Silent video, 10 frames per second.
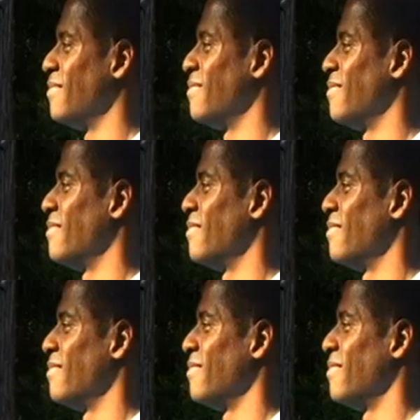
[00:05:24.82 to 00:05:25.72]

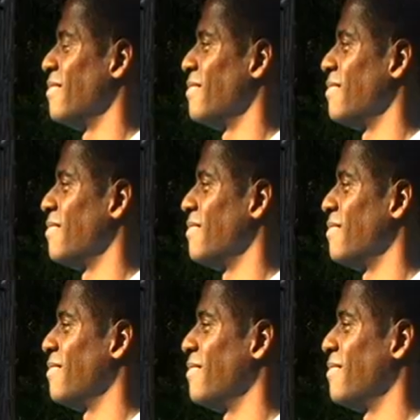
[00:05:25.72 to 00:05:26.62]

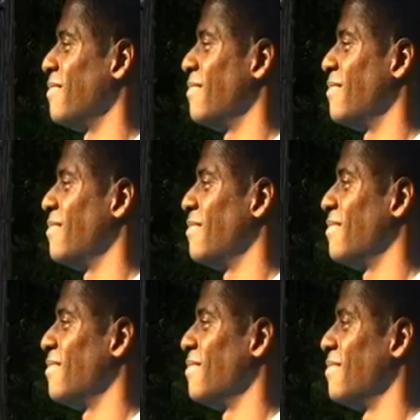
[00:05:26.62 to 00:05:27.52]

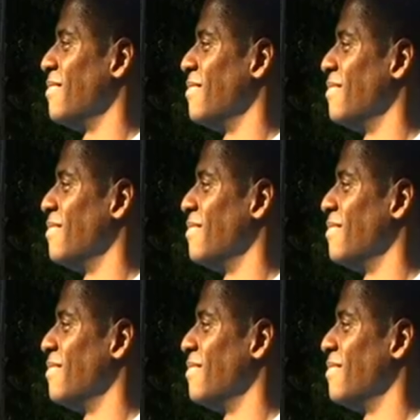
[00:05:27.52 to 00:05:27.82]
(not speaking)